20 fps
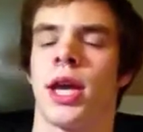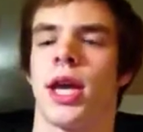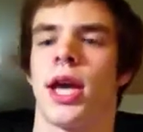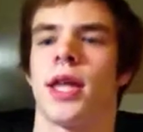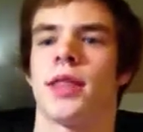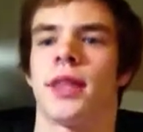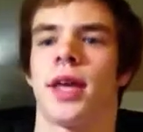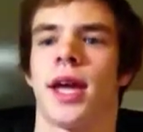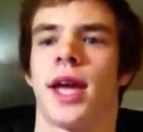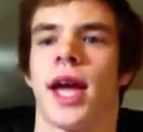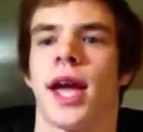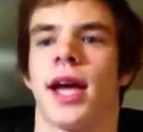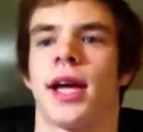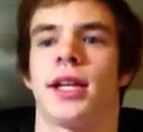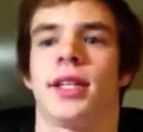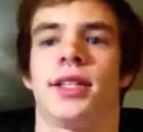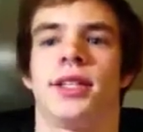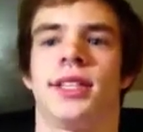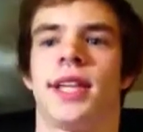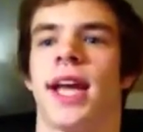and they
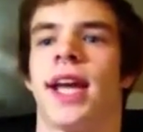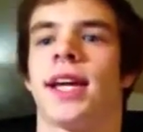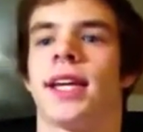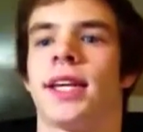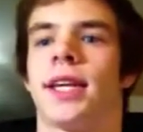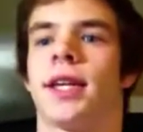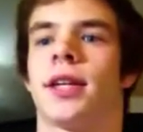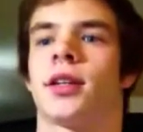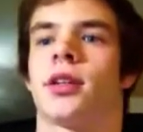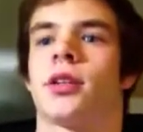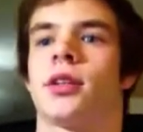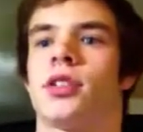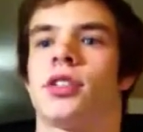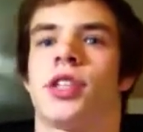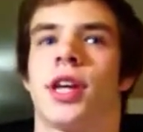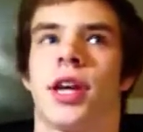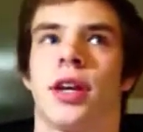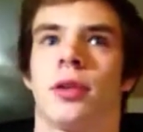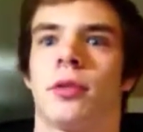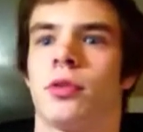had Danny, because
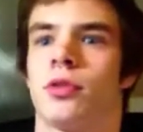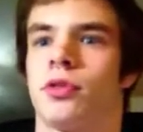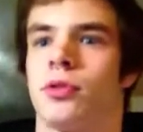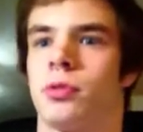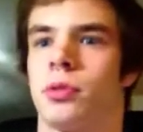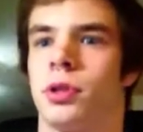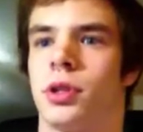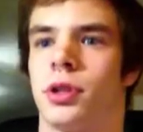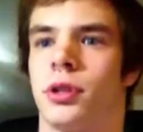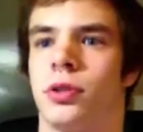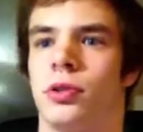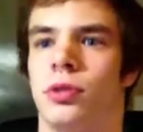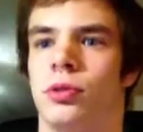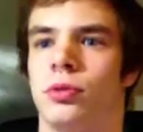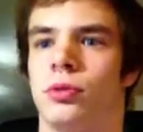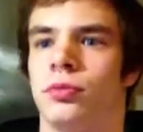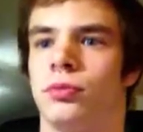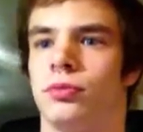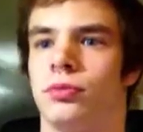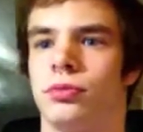Danny was the one who
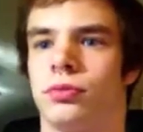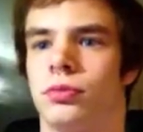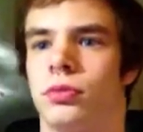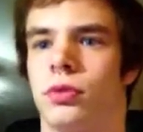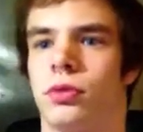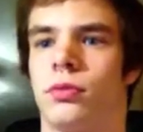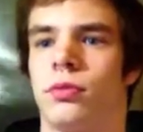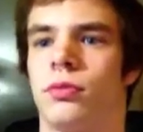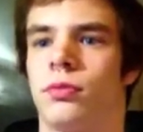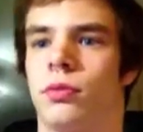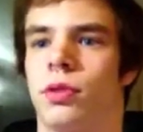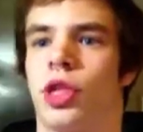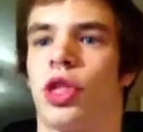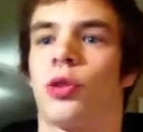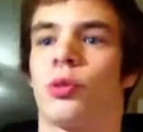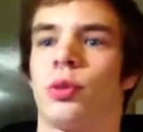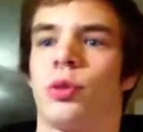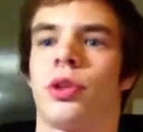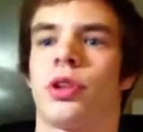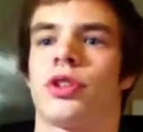
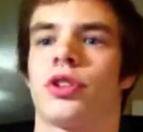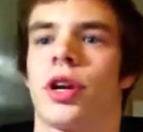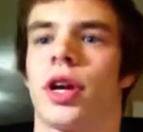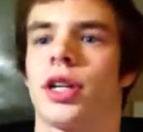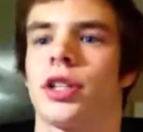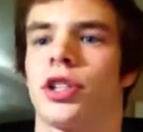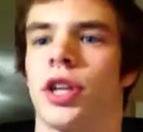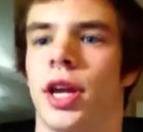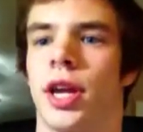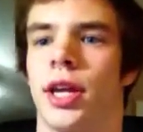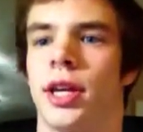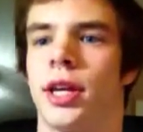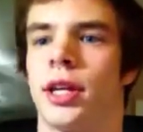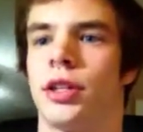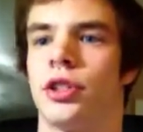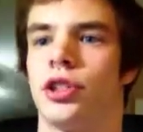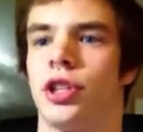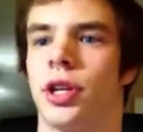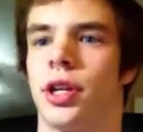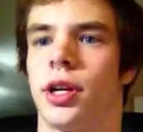threw the trash can at
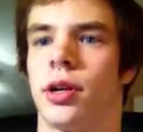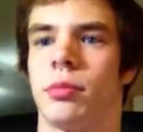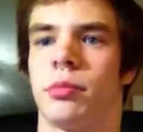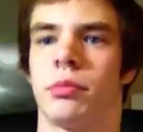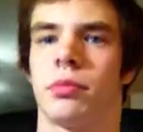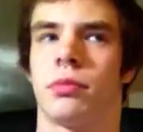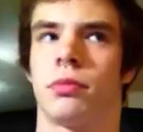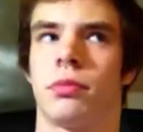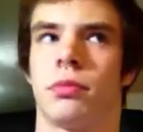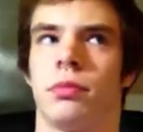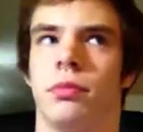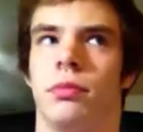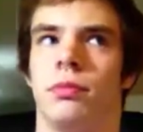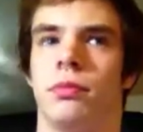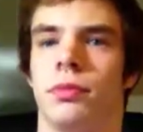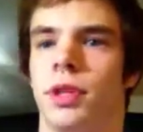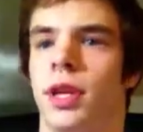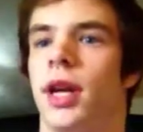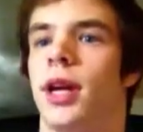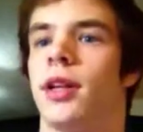GM.
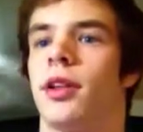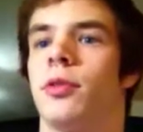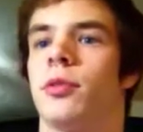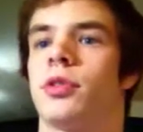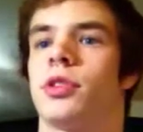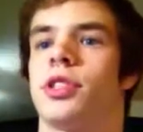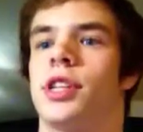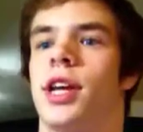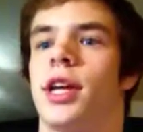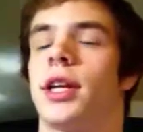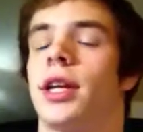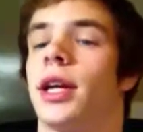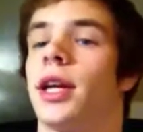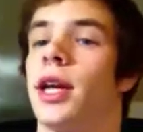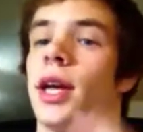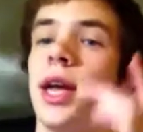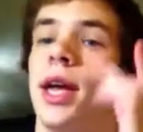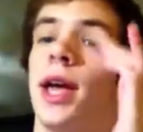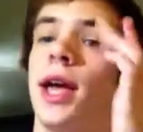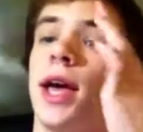Yeah, it was Danny.
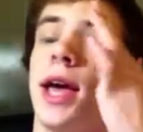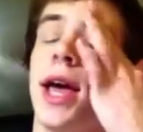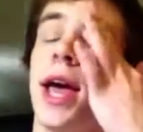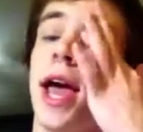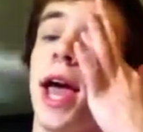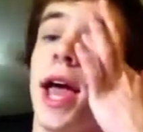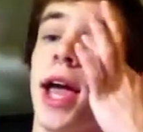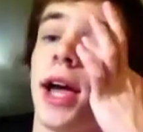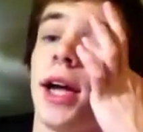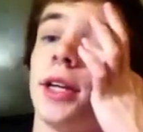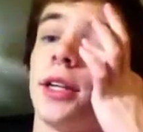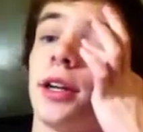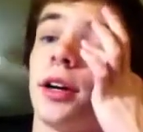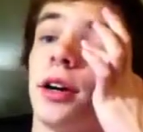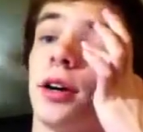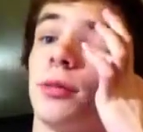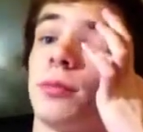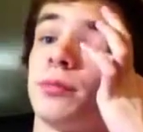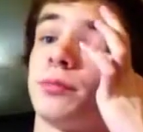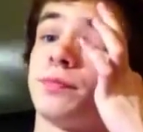And
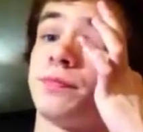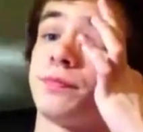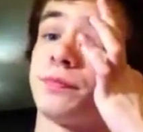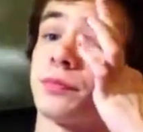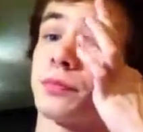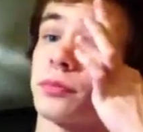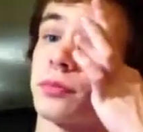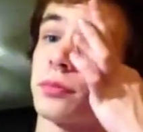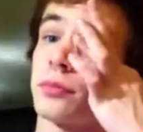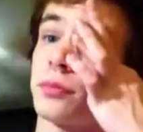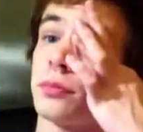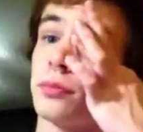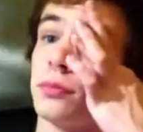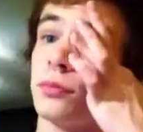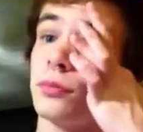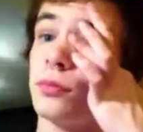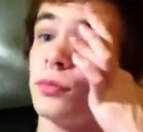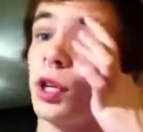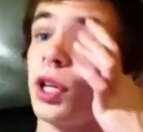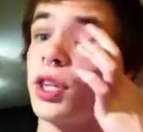
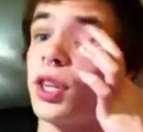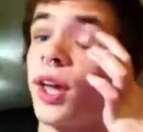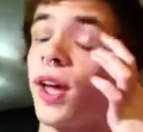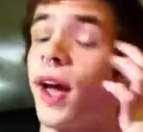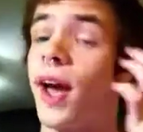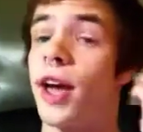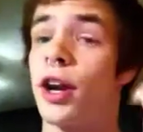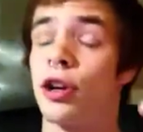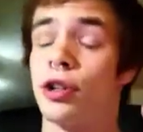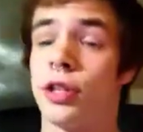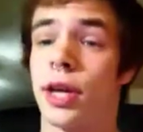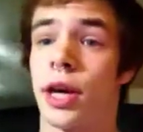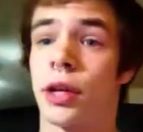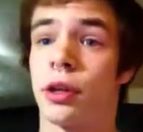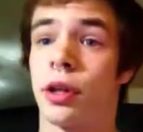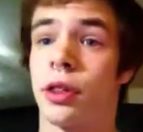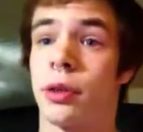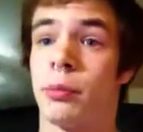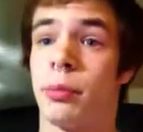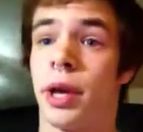they had her down
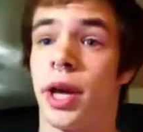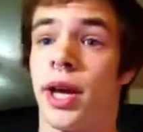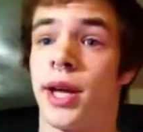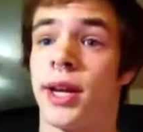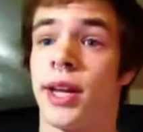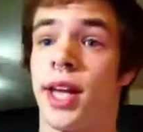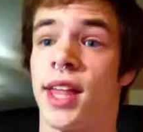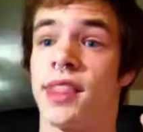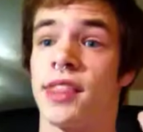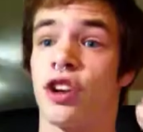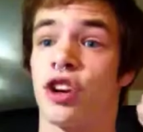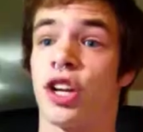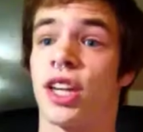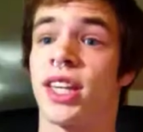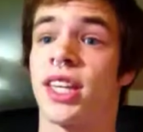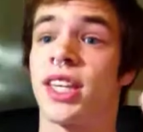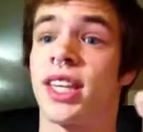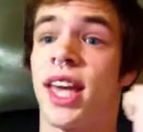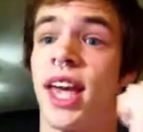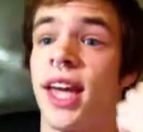on the bed, and they're
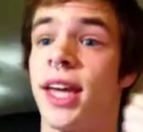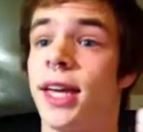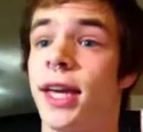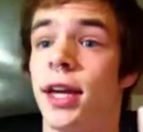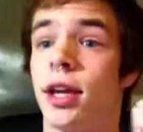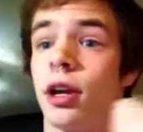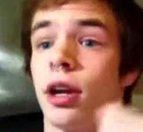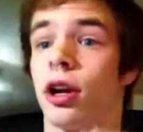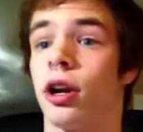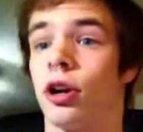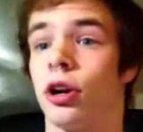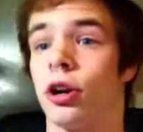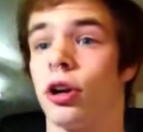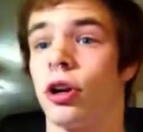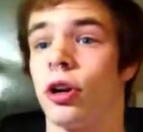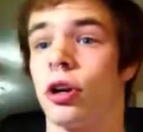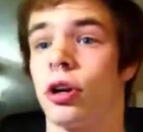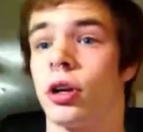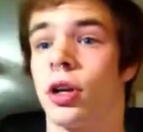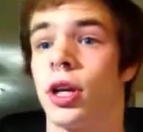kicking
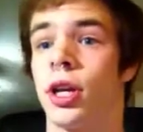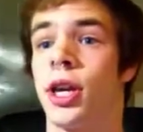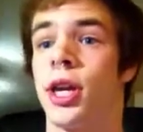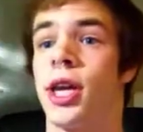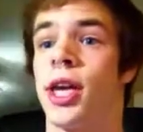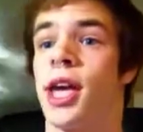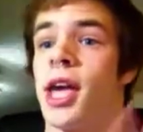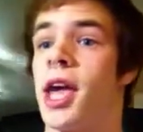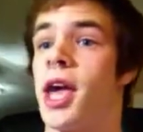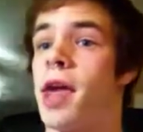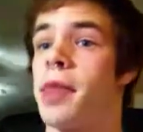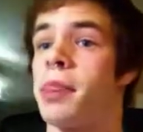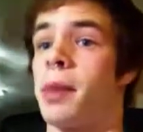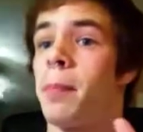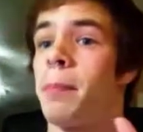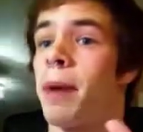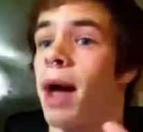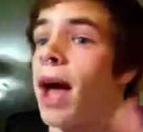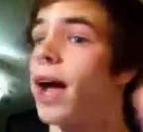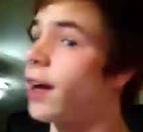her in the
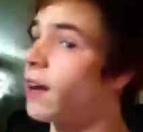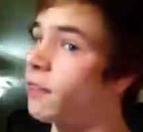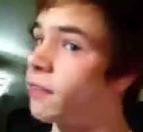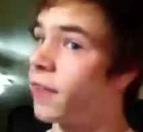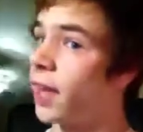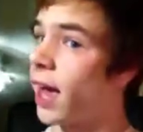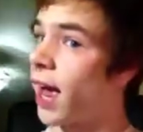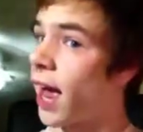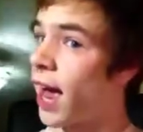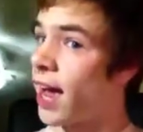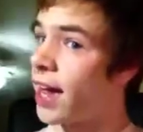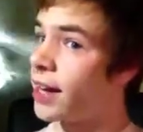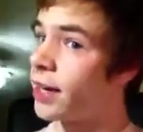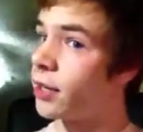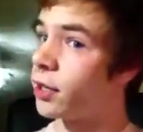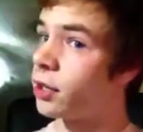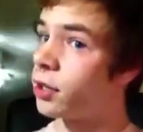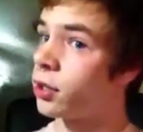back of the head